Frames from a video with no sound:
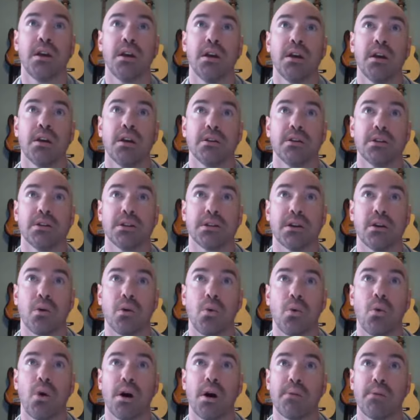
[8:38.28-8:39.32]
So
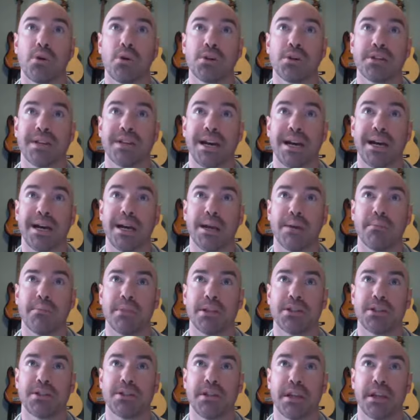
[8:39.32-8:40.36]
one more time
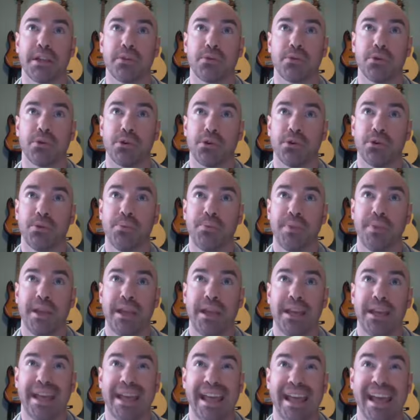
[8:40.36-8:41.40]
listening through.
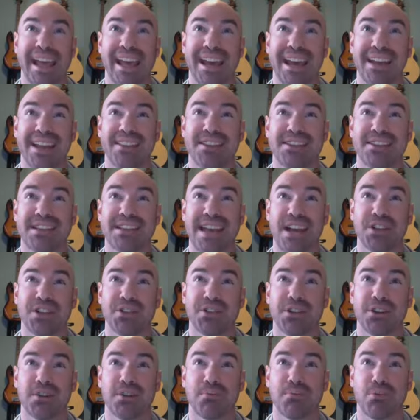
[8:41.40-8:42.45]
And this is
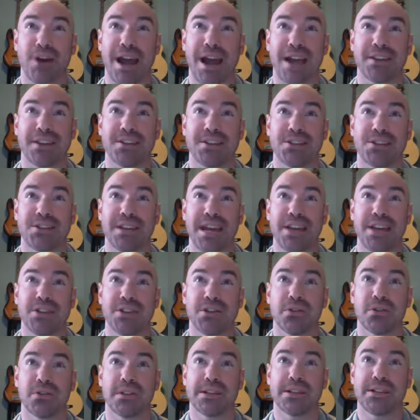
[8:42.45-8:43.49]
actually good practice as
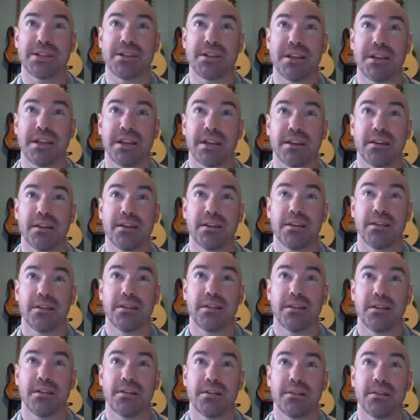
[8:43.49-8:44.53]
you're listening
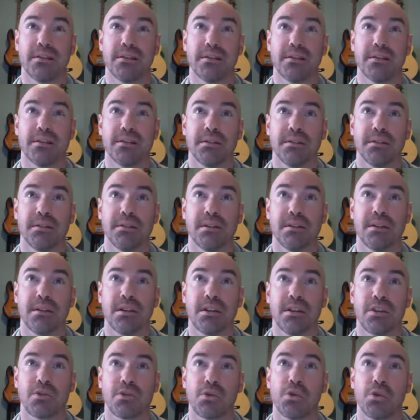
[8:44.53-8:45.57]

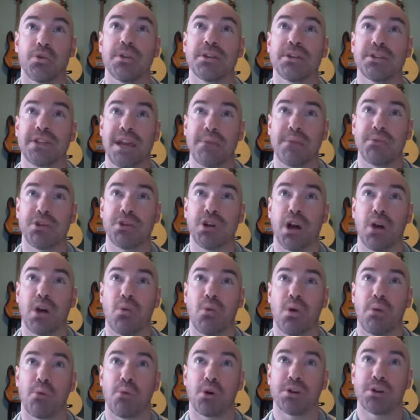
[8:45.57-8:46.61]
through the same chunk one
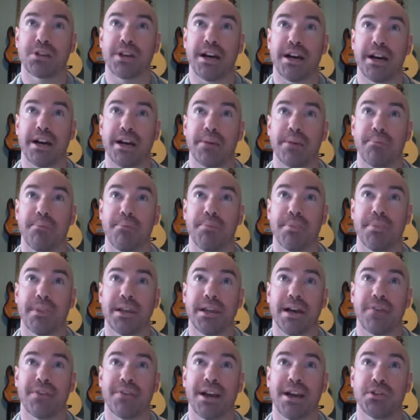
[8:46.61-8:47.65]
more time.
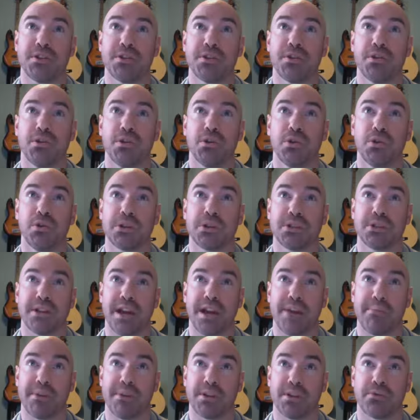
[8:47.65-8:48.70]
I've got 2
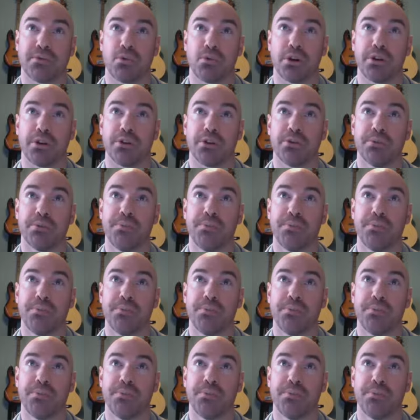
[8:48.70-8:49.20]
assignments for you.